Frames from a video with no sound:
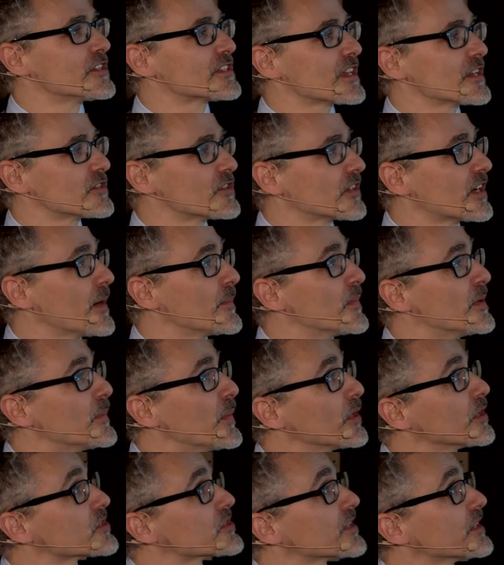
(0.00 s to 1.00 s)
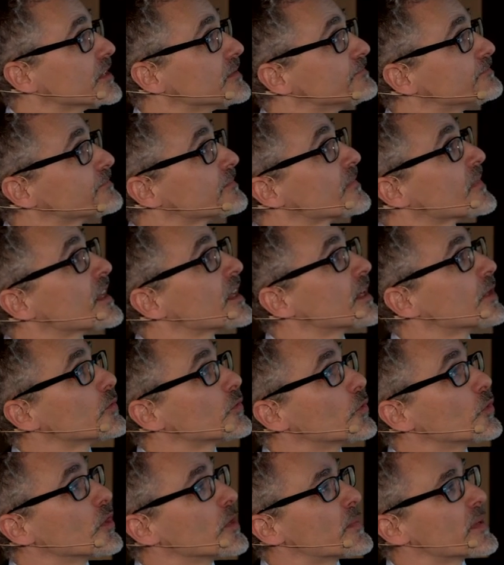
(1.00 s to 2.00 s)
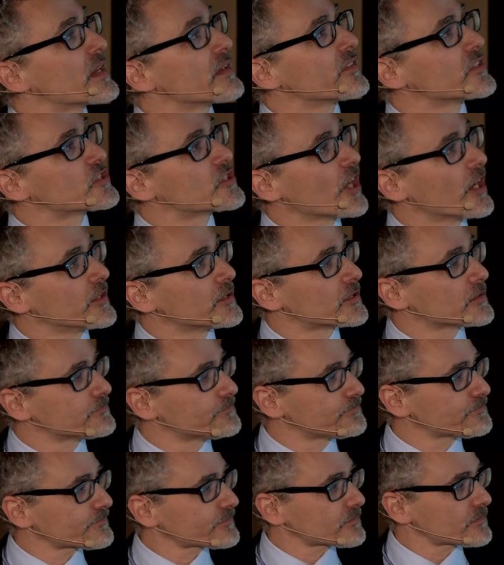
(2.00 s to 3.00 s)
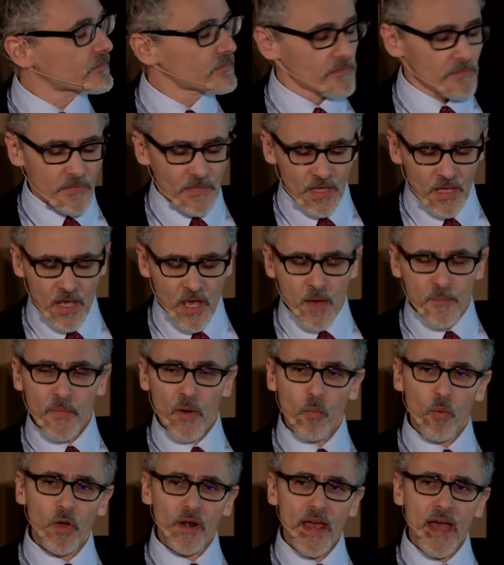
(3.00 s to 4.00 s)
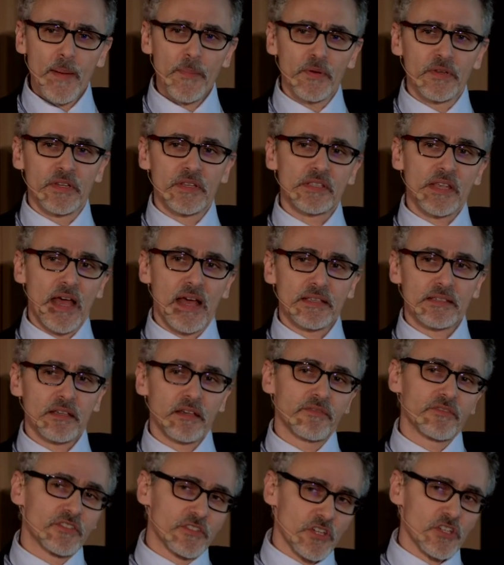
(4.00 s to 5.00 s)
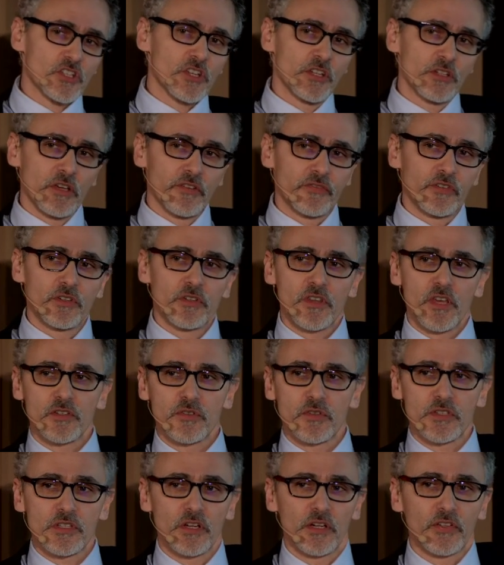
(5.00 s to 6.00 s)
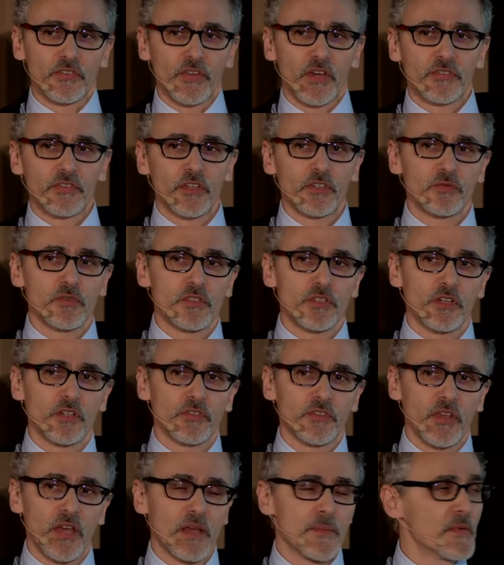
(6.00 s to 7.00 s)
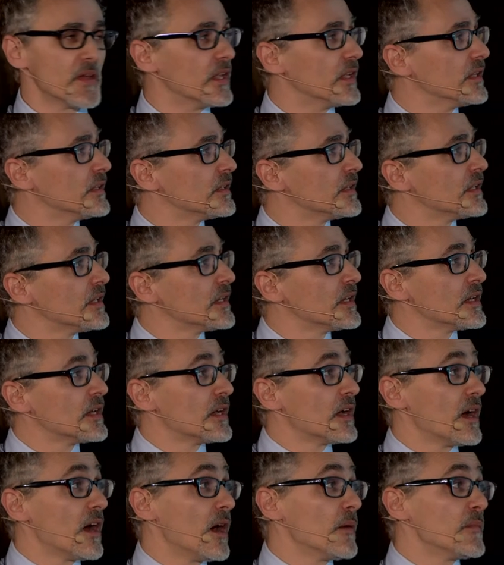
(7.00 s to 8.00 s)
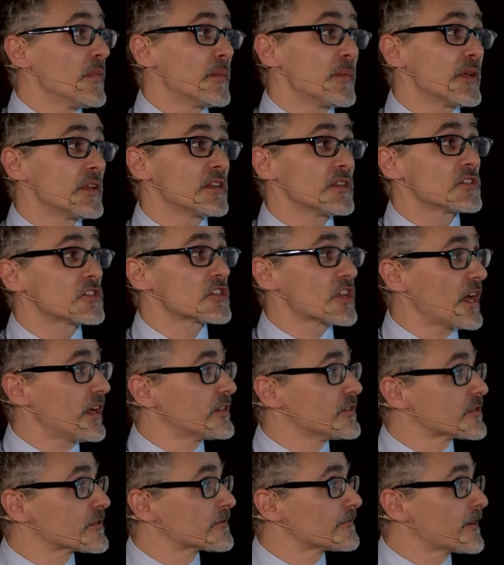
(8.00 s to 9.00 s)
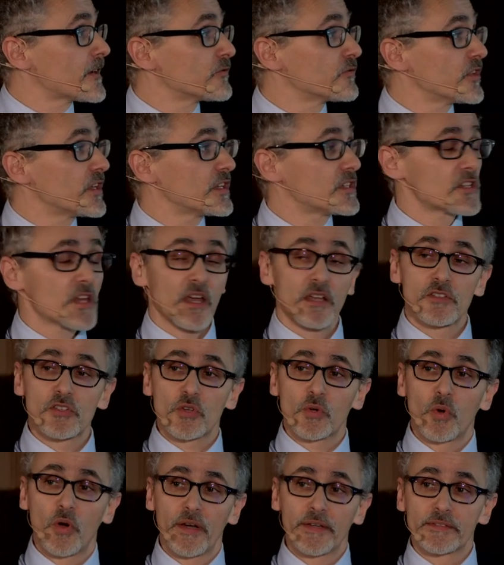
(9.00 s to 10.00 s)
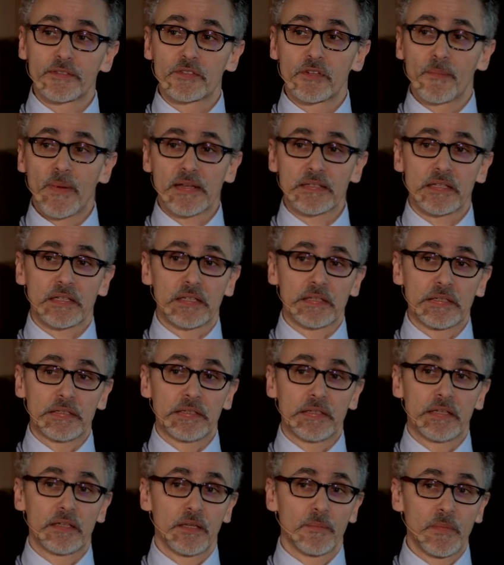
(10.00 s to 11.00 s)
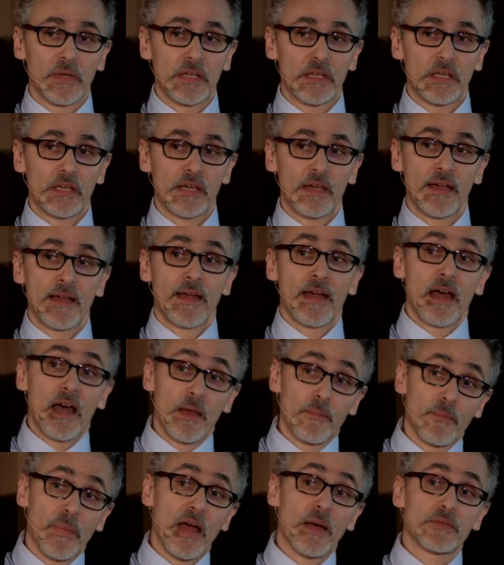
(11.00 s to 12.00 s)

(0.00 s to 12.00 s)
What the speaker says: or in central government policy. It was all a bit of a joke. But what happened is, as I've just shown you a few of those results, as those results came in, opinions changed. They really changed quite dramatically in the media, and